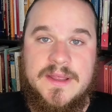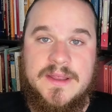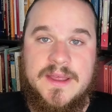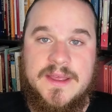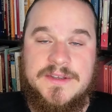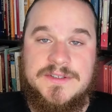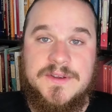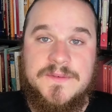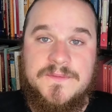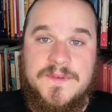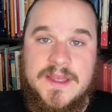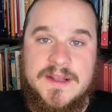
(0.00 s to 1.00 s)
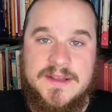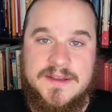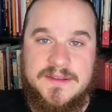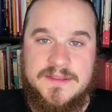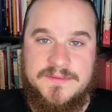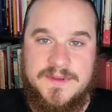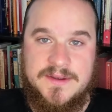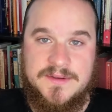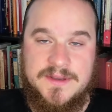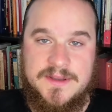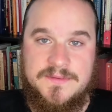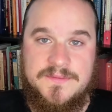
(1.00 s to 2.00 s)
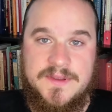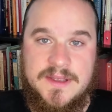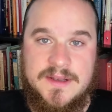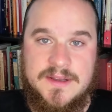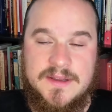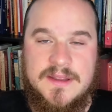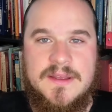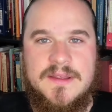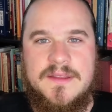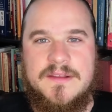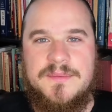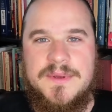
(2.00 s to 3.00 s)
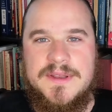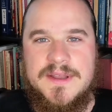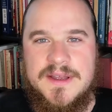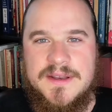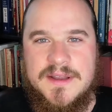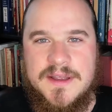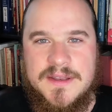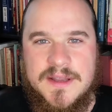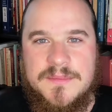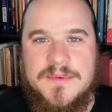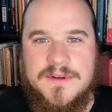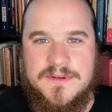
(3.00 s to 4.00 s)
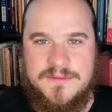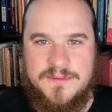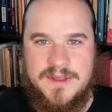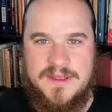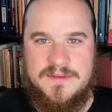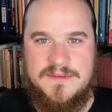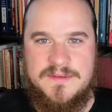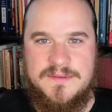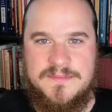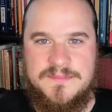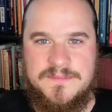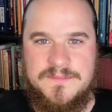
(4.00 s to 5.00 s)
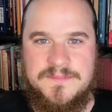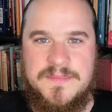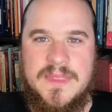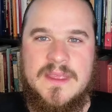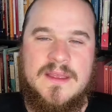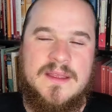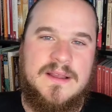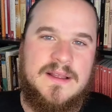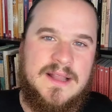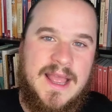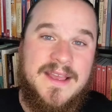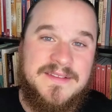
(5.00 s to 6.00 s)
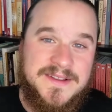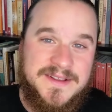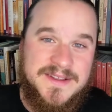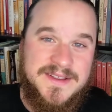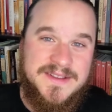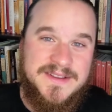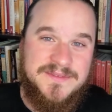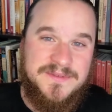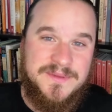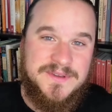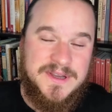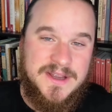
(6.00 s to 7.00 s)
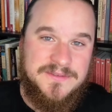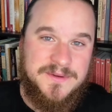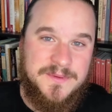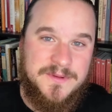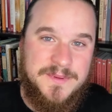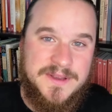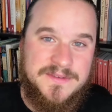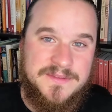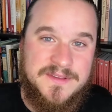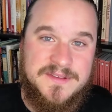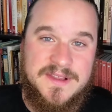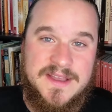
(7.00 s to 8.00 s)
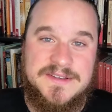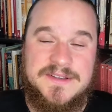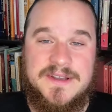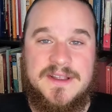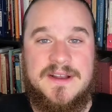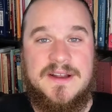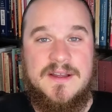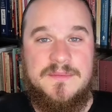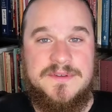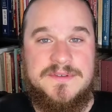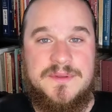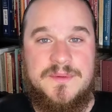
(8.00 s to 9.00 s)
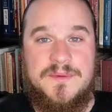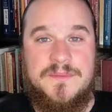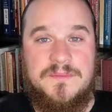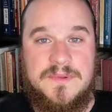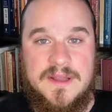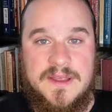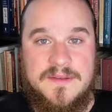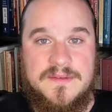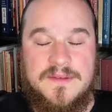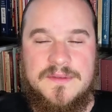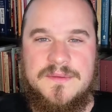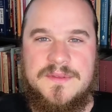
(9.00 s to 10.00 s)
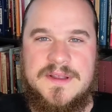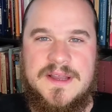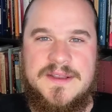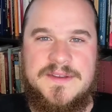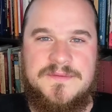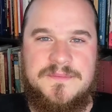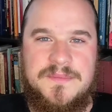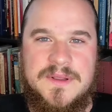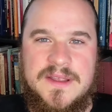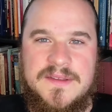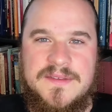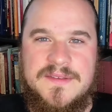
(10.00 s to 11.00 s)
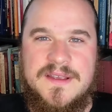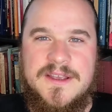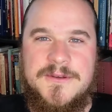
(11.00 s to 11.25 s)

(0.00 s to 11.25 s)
engage feeling, the faculty of feeling? This can be done a number of ways. Classically, from the tantric perspective, this is actually accomplished through bliss, through the kind of bliss